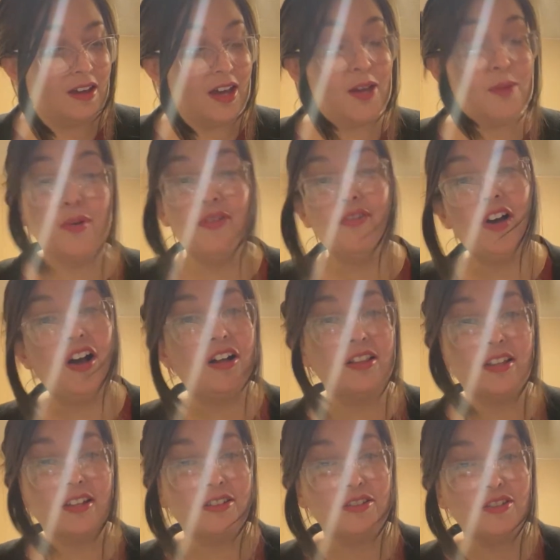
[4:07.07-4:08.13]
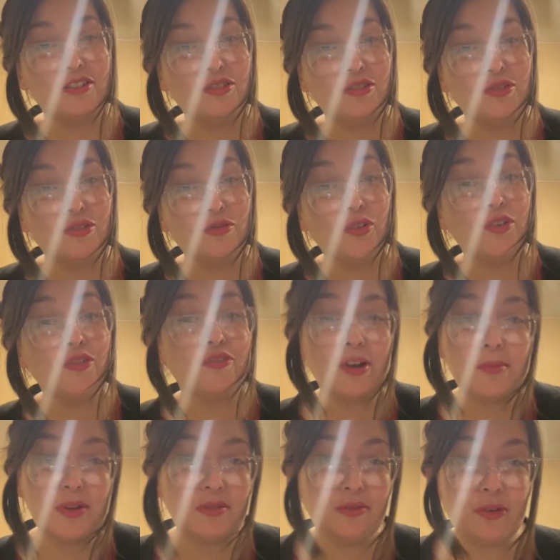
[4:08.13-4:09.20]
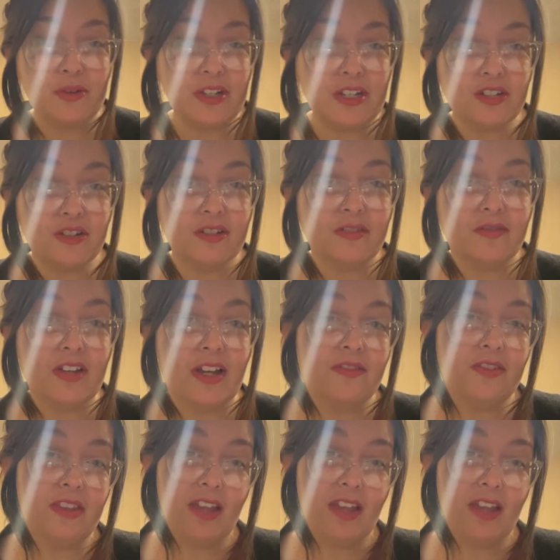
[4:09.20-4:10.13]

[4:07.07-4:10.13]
above all else, for from it flow the issues of life.